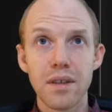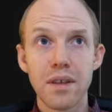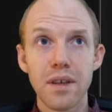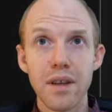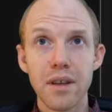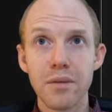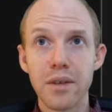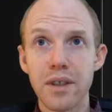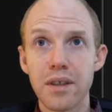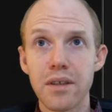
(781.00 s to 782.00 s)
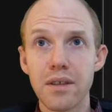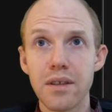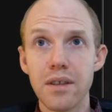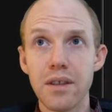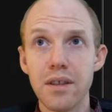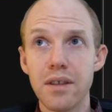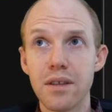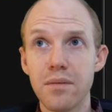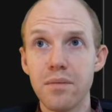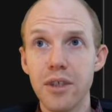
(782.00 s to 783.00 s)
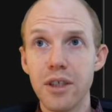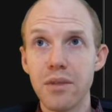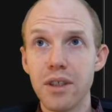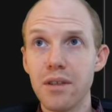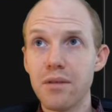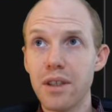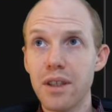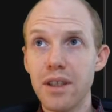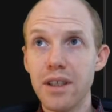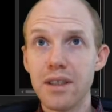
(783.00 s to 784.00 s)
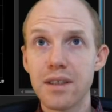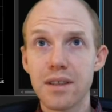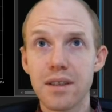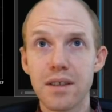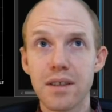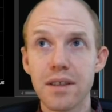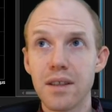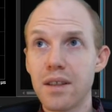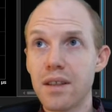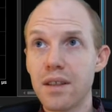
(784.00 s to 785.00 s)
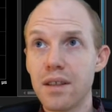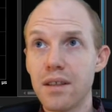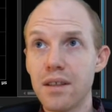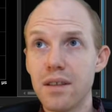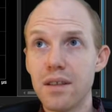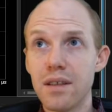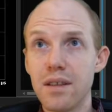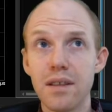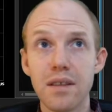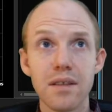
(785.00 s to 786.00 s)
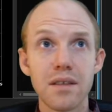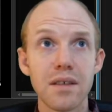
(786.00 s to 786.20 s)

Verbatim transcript: I think we could maybe get rid of this. And